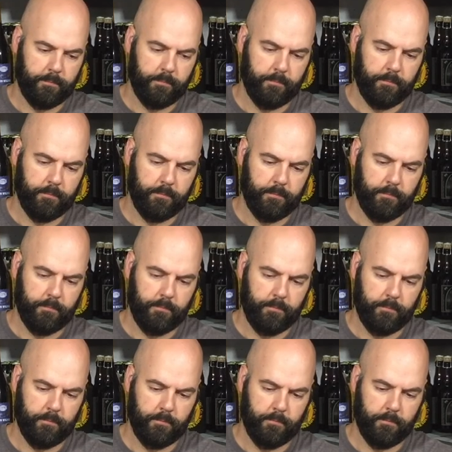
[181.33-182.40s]

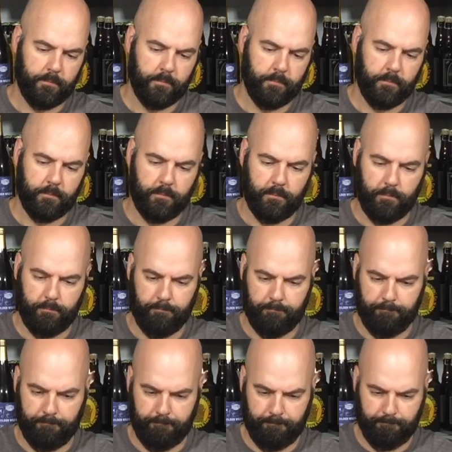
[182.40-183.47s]

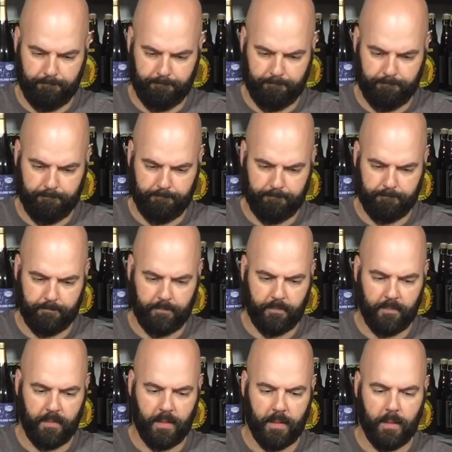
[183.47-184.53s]

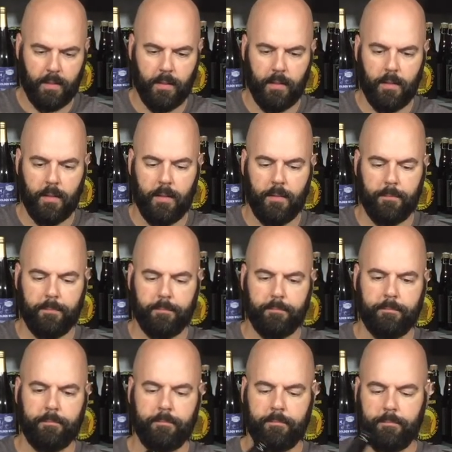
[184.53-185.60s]

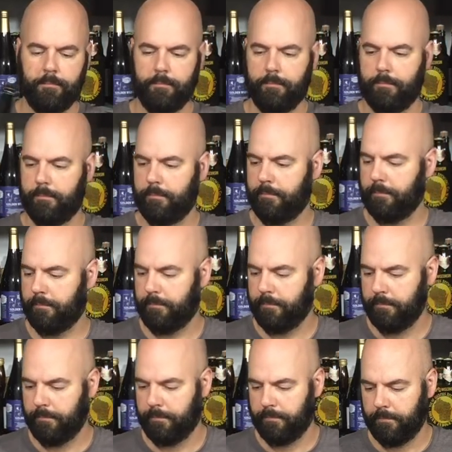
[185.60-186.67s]

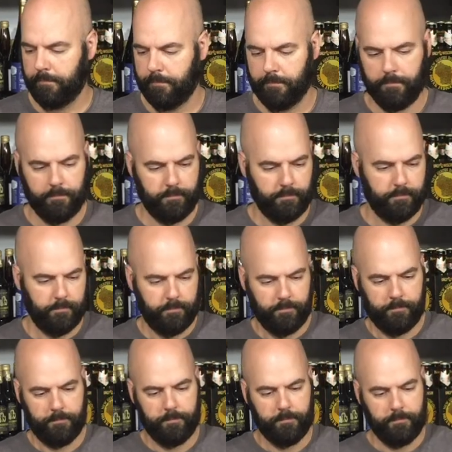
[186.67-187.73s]

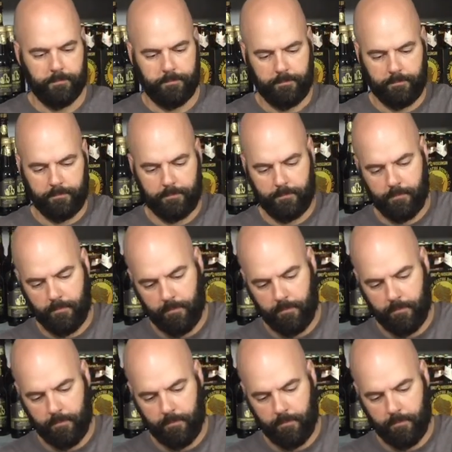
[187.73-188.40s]
No one is speaking in this clip.